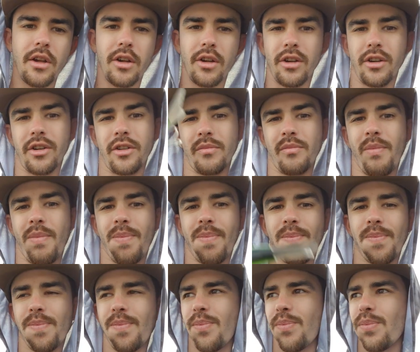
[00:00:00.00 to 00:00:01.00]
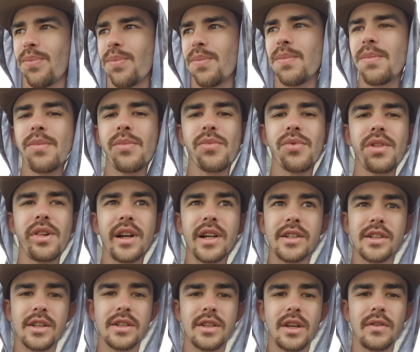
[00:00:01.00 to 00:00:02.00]

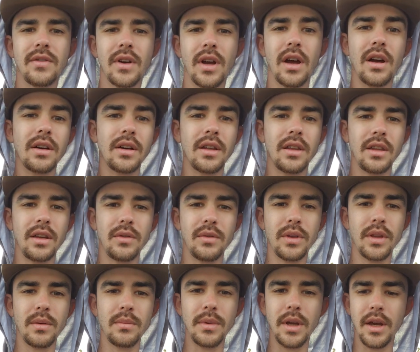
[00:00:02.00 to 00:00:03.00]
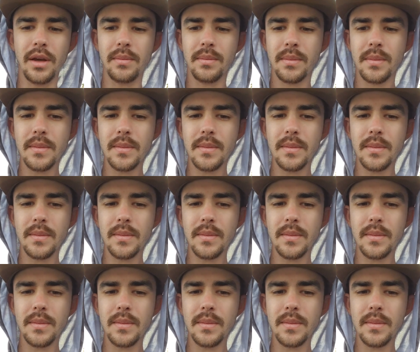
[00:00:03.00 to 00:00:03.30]
That's because I haven't caught anything with them yet.